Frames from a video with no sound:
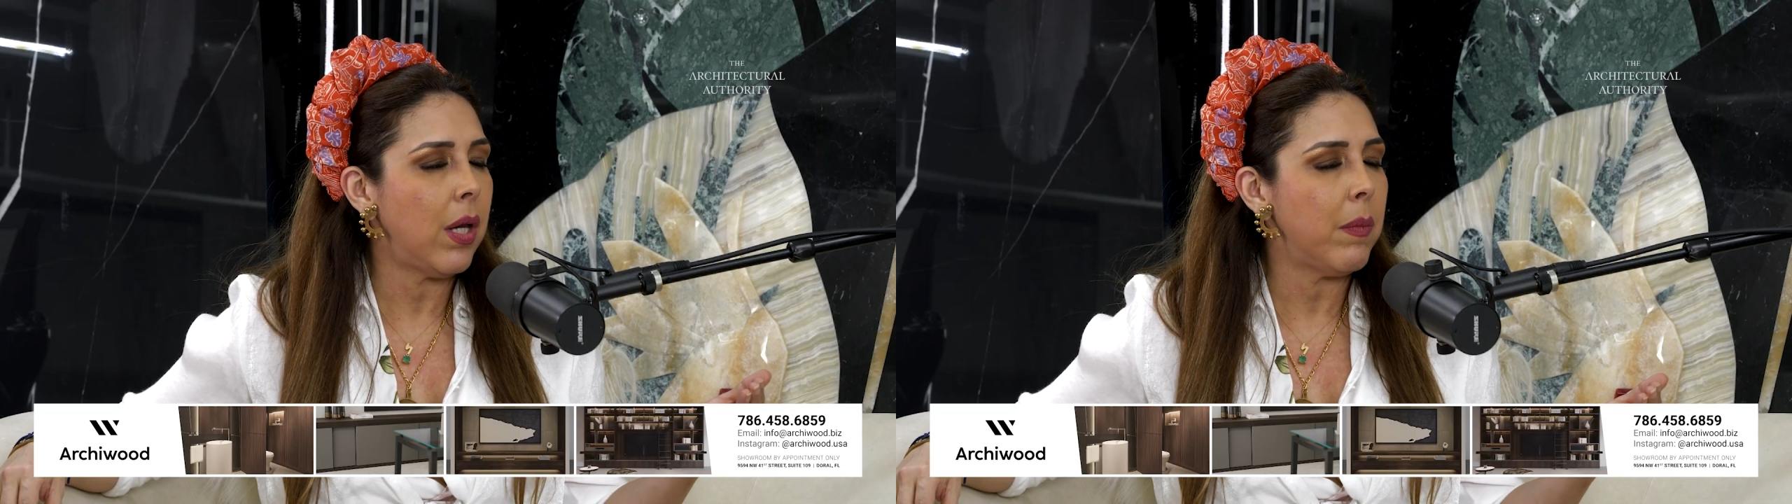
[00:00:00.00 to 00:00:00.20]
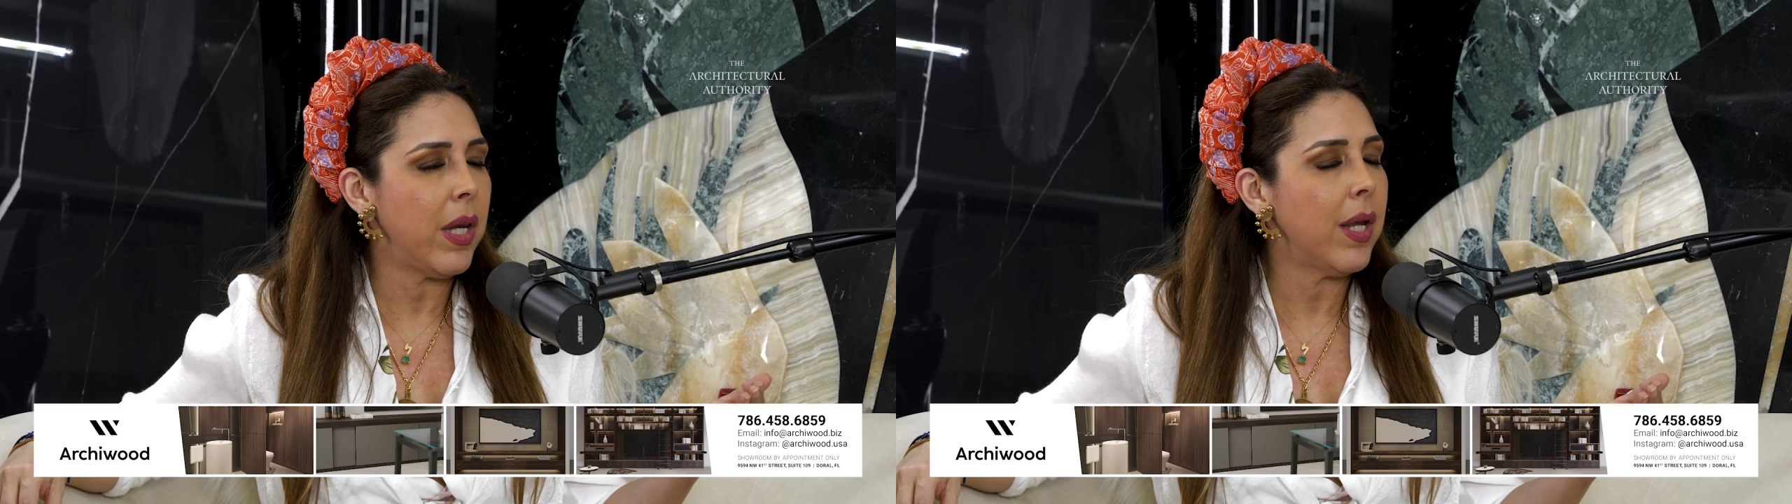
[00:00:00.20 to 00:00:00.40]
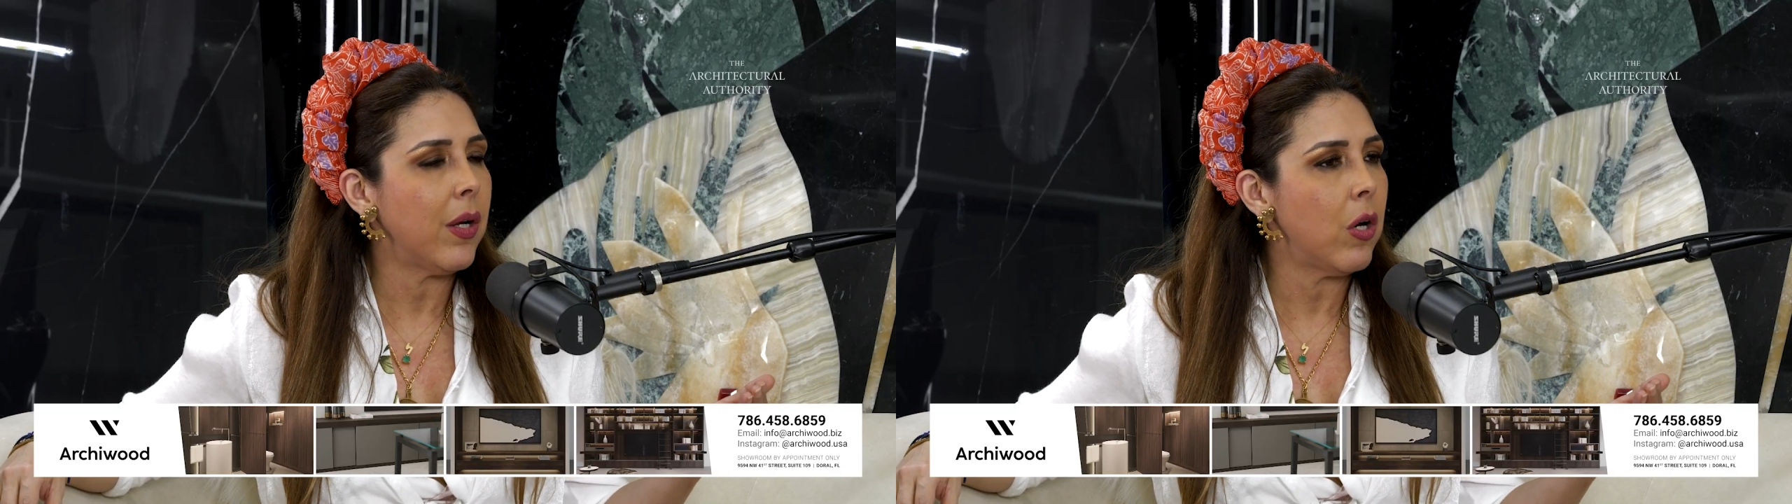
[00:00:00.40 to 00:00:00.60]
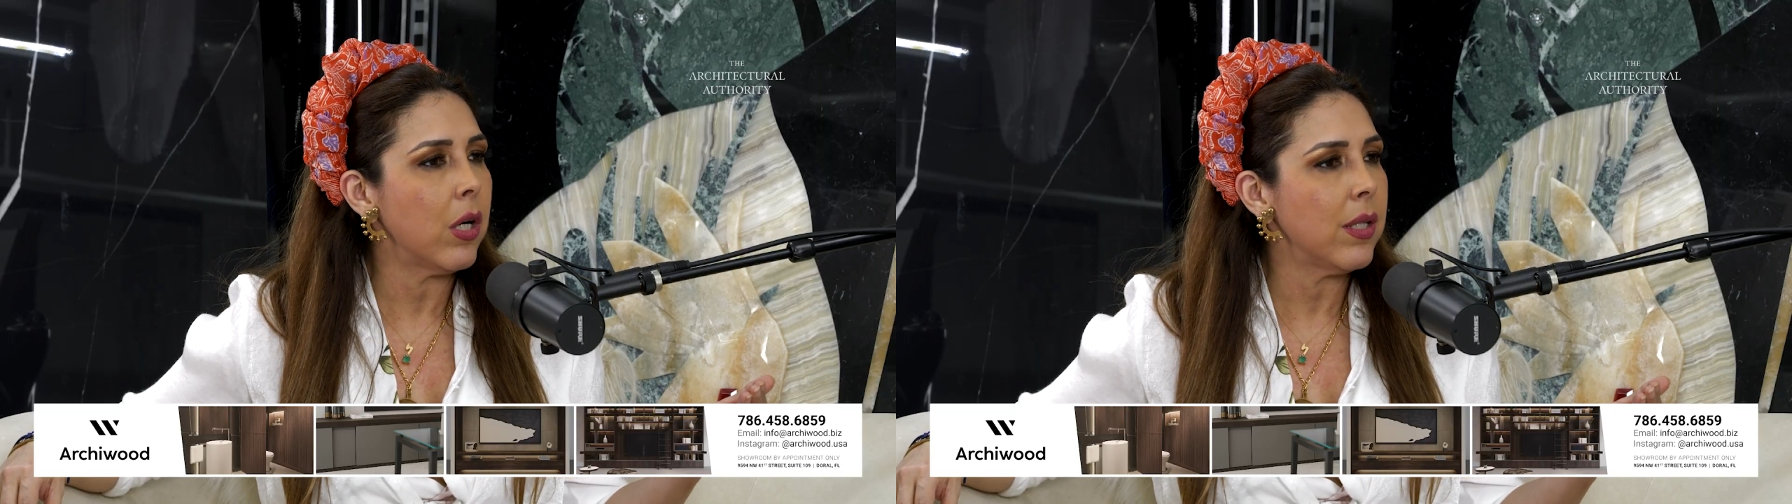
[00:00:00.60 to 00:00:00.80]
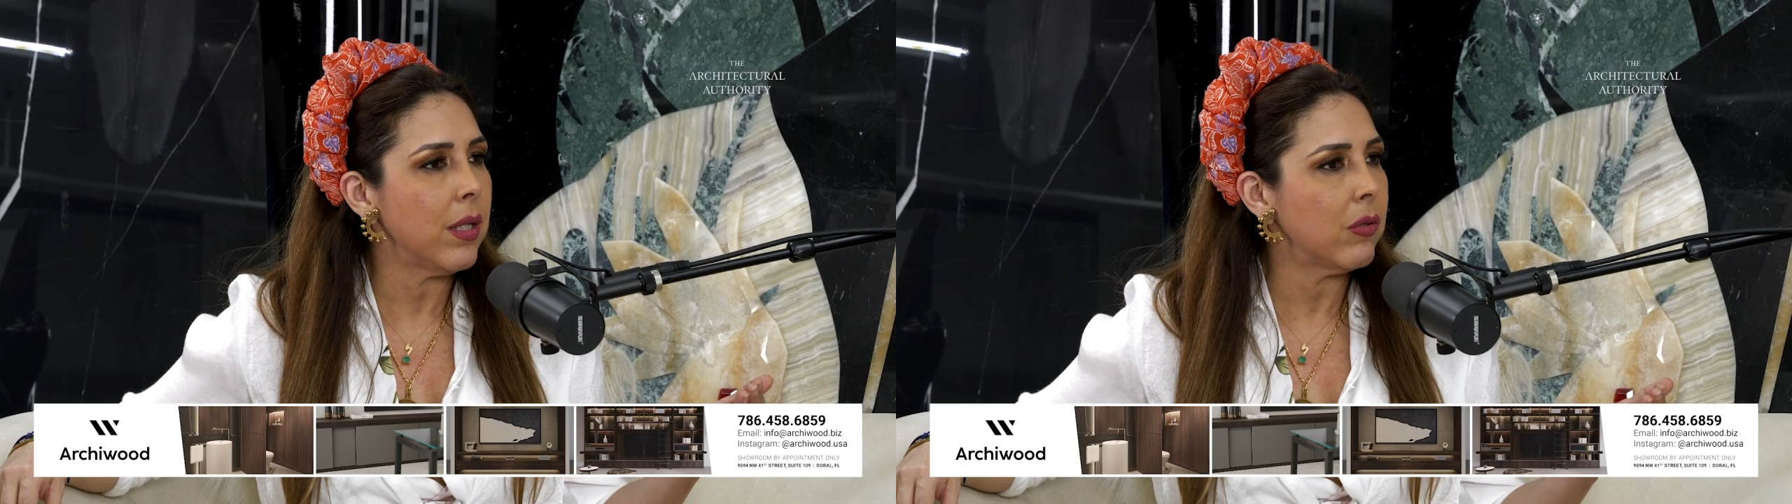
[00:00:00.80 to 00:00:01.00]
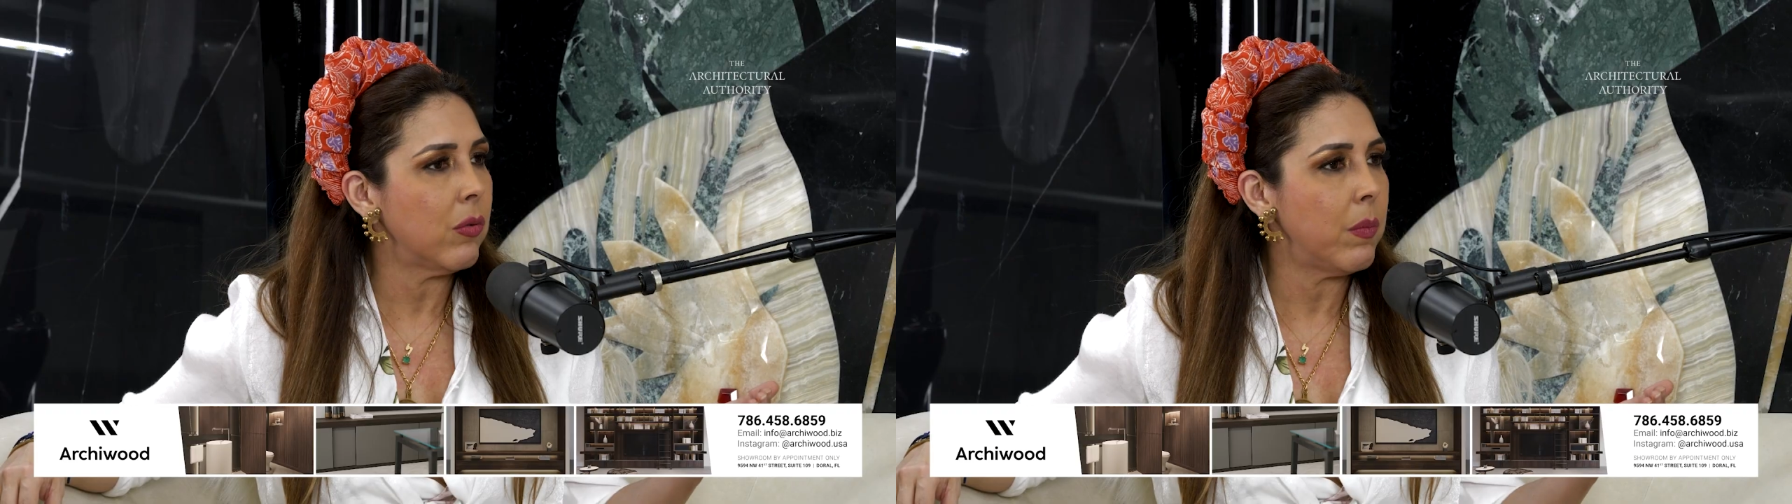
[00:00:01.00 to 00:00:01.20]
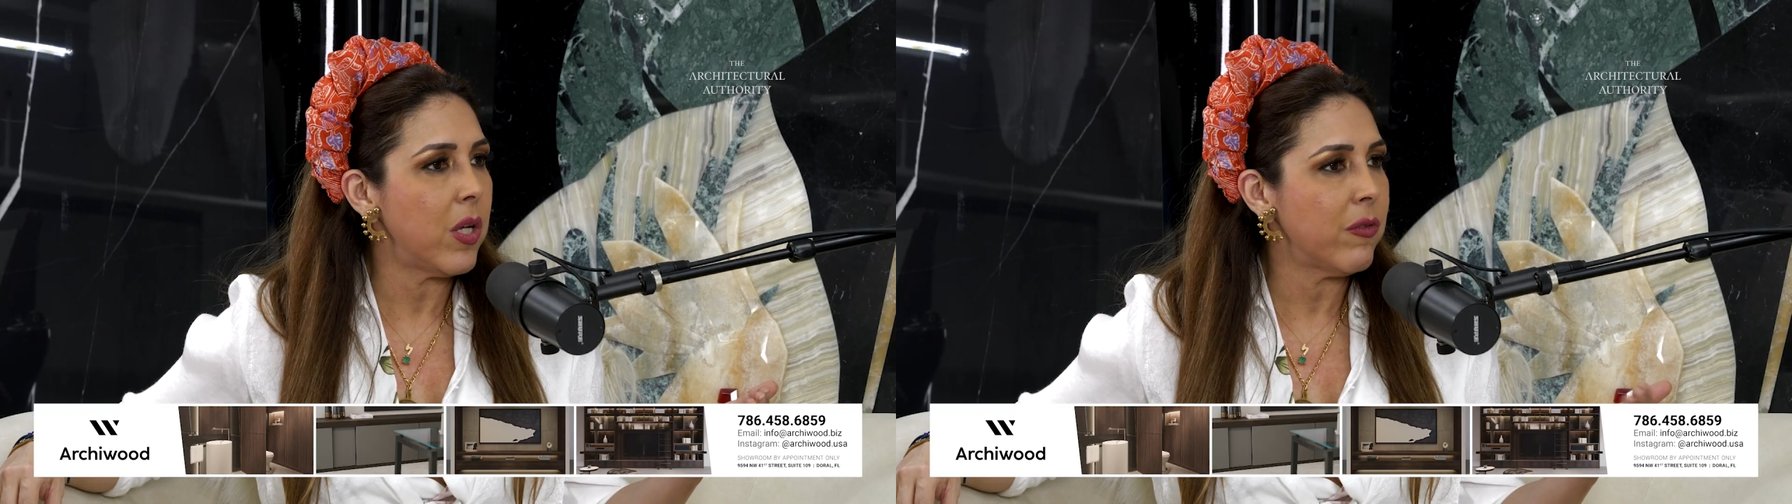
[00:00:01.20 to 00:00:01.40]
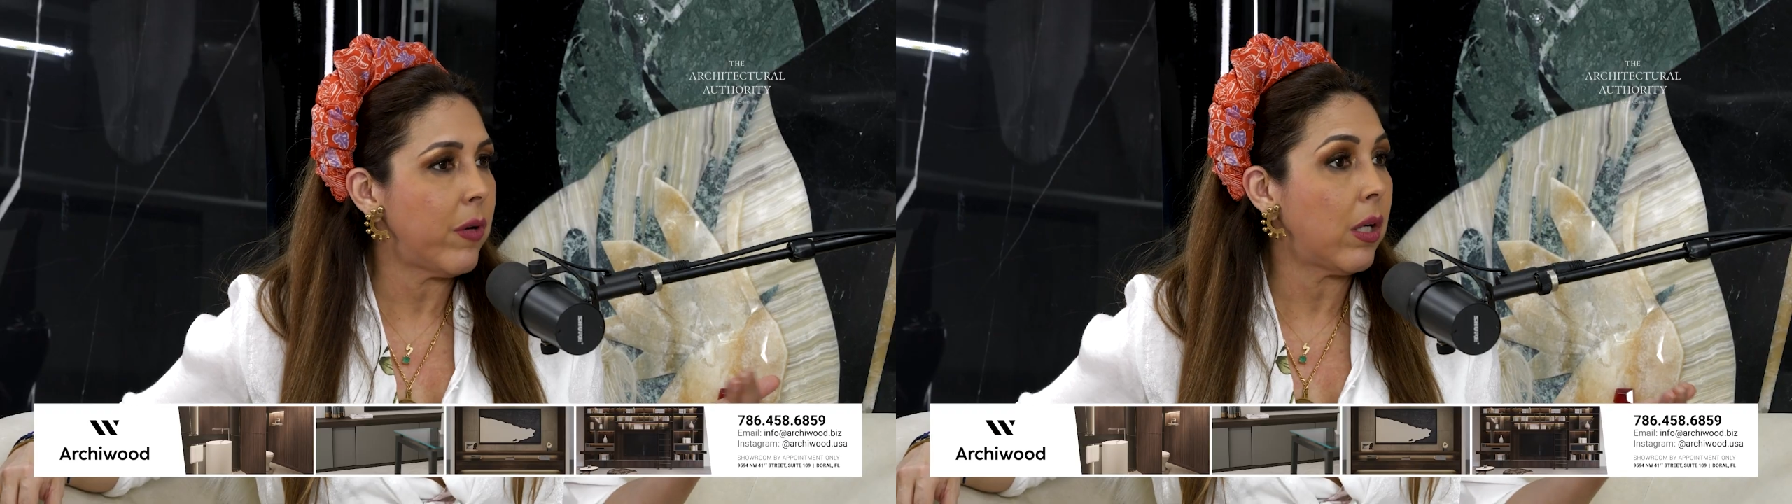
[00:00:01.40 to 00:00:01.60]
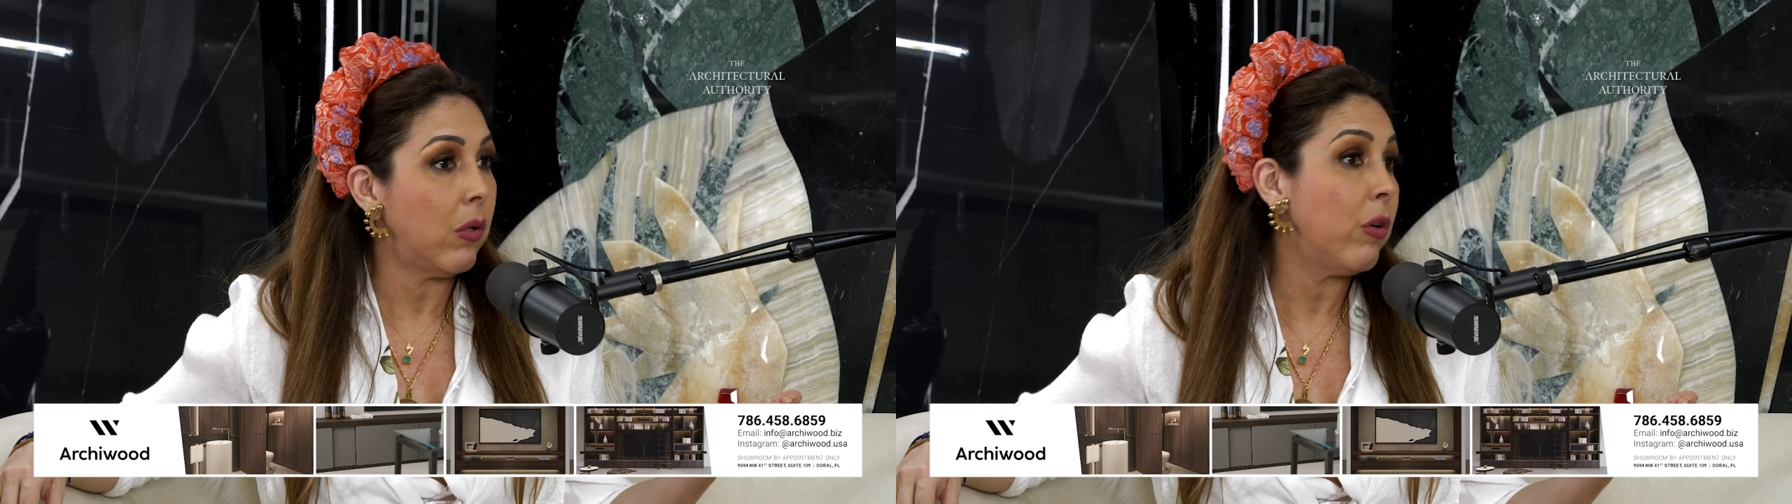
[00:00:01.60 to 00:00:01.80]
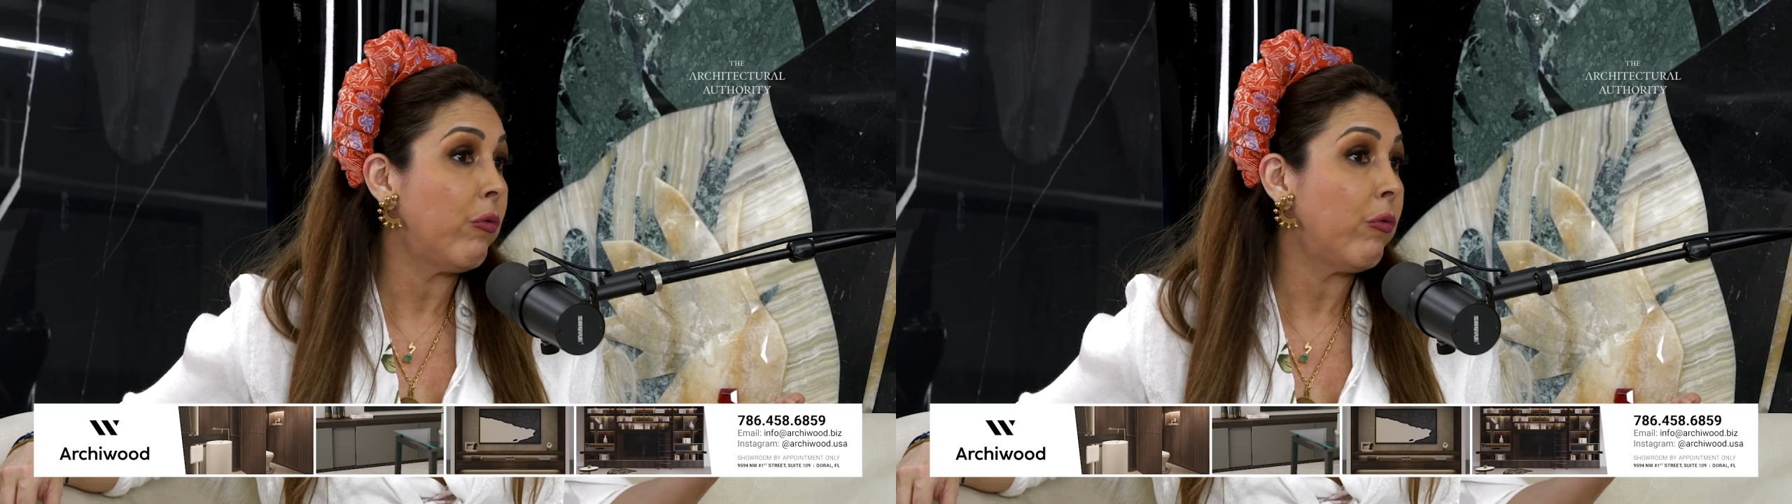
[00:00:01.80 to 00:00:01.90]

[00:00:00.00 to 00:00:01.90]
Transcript: American architect so much, Frank Lloyd Wright.